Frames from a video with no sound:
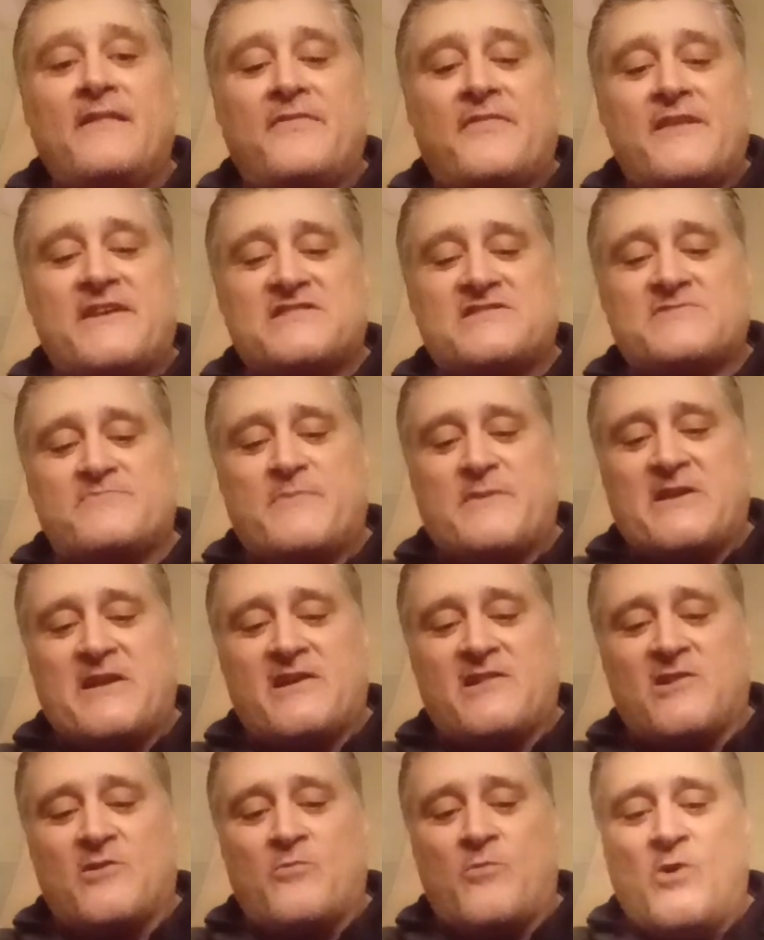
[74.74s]
this
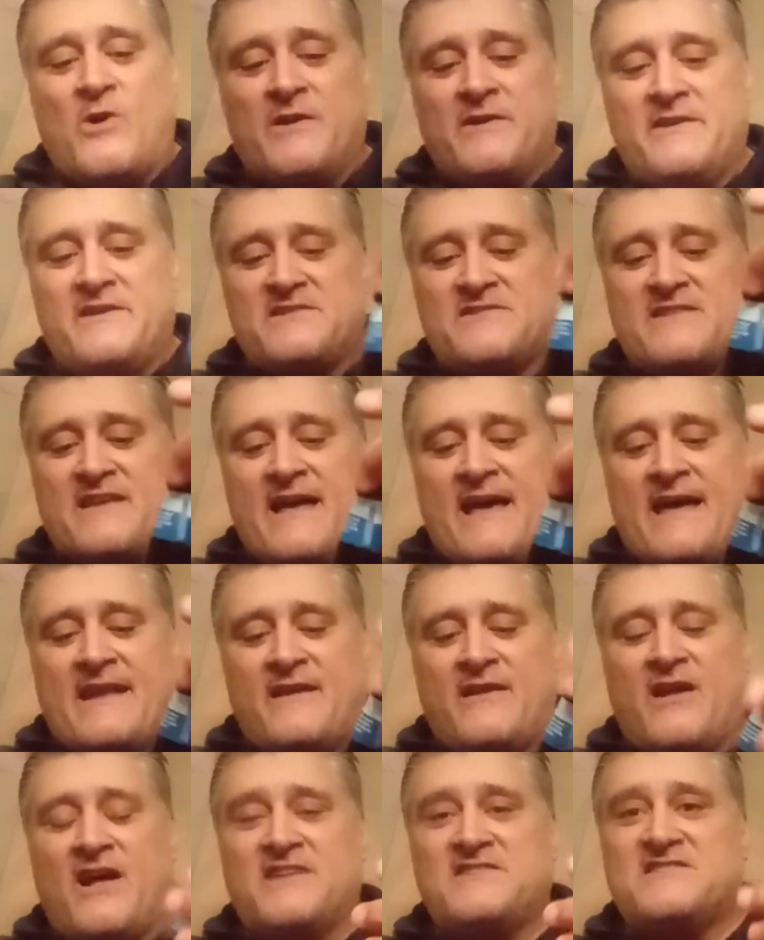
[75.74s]
particular one is out
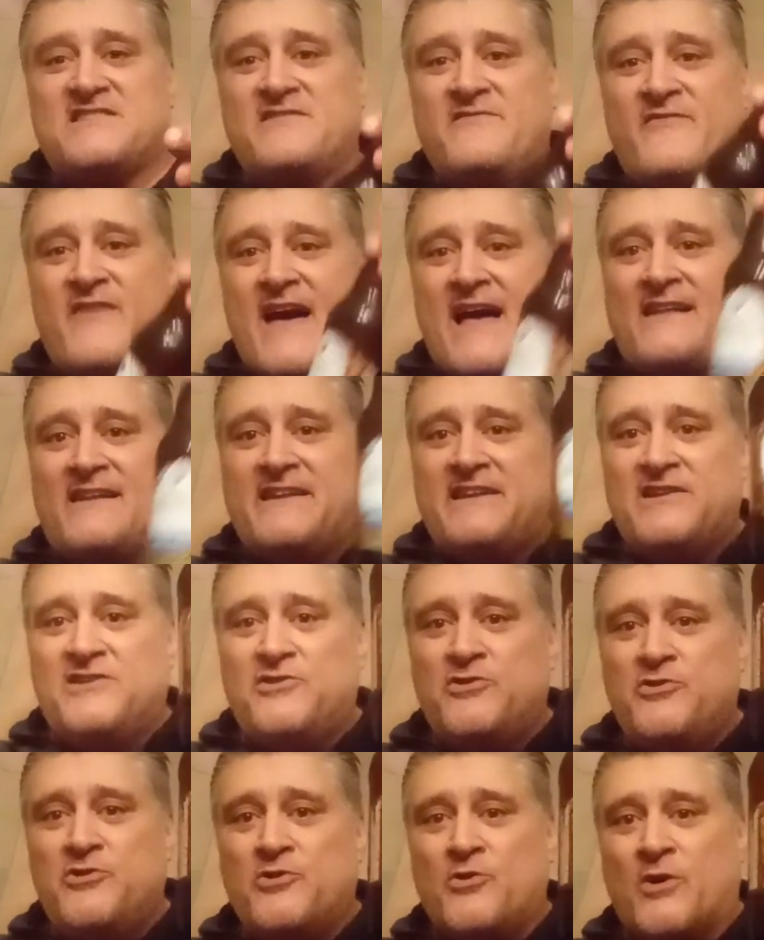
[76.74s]
of Hudson Valley
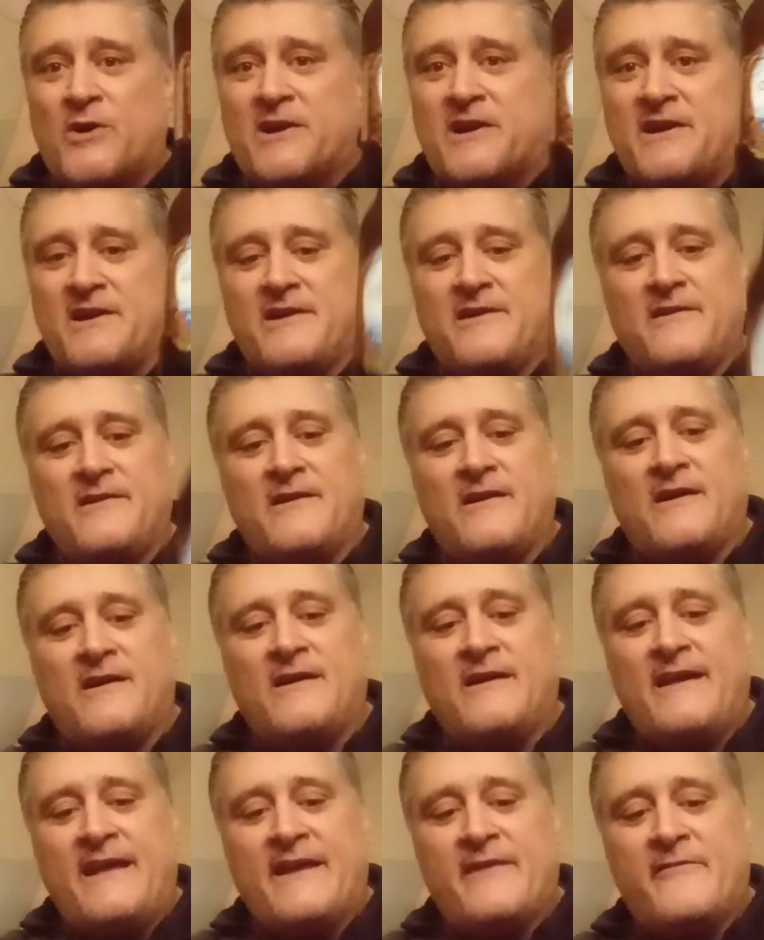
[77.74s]
in New York,
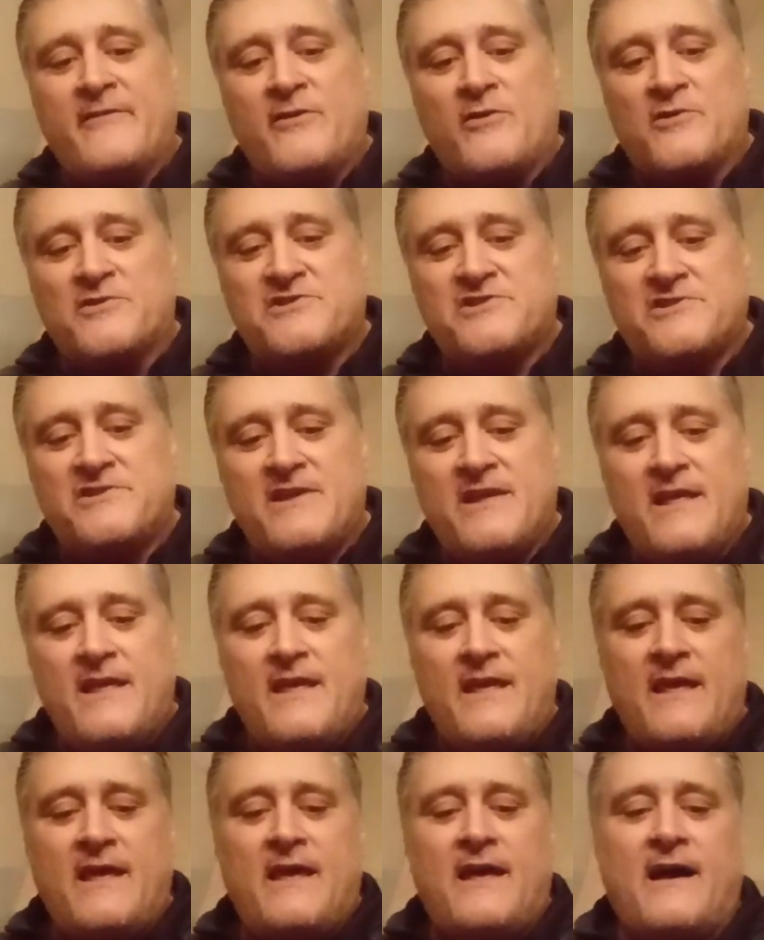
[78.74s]
uh, Angry Orchard.
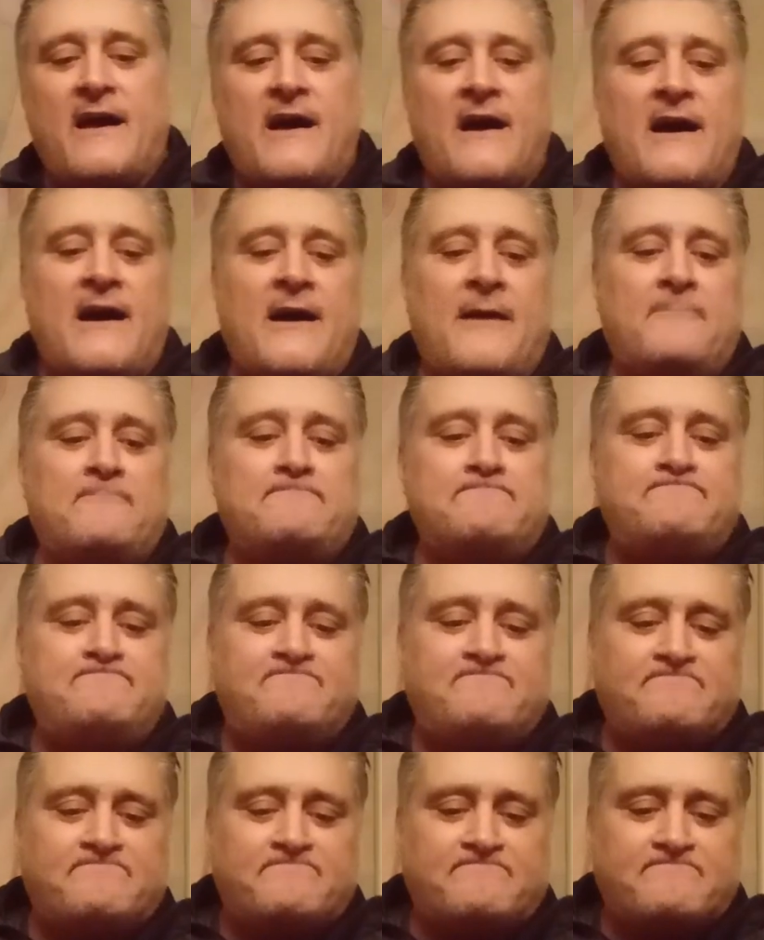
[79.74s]
Um,
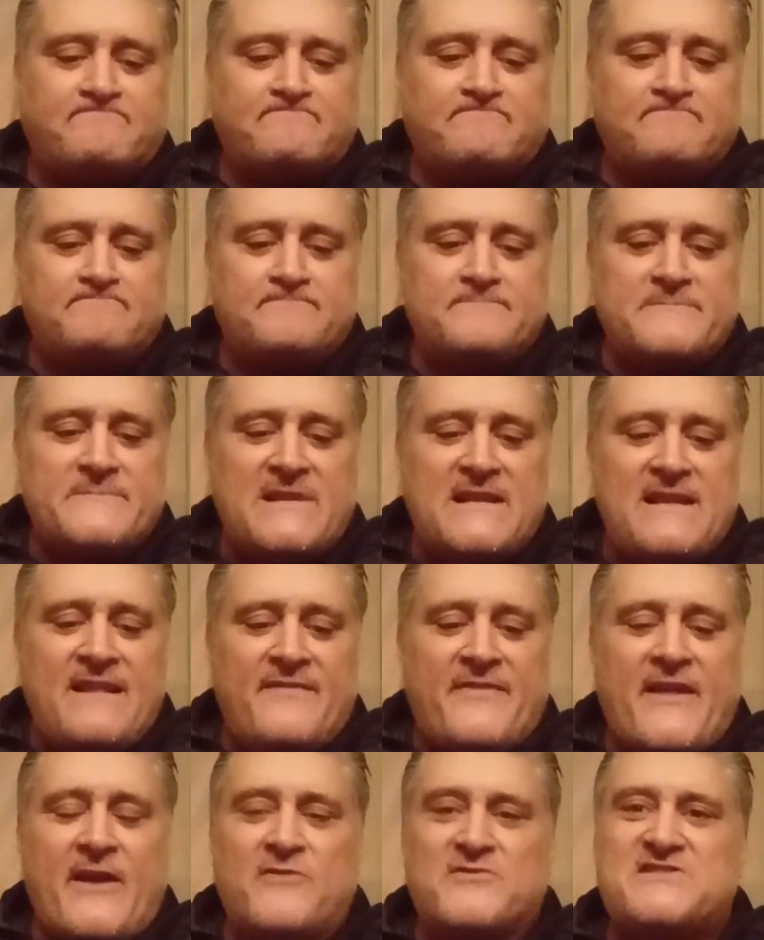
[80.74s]

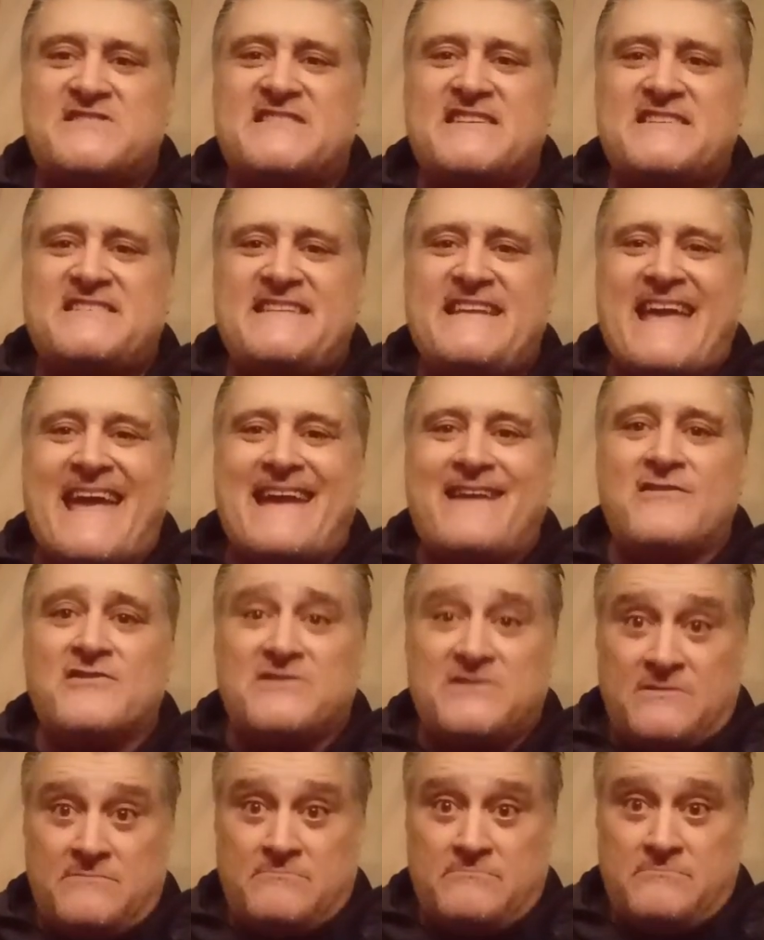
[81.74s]
they own 60
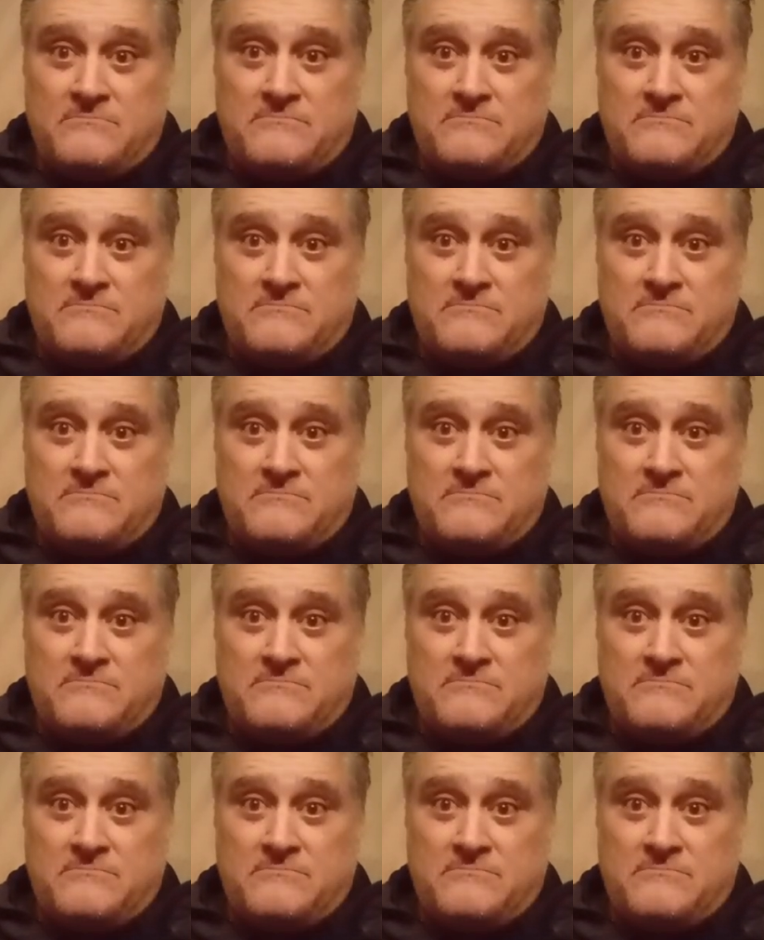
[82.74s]
acres.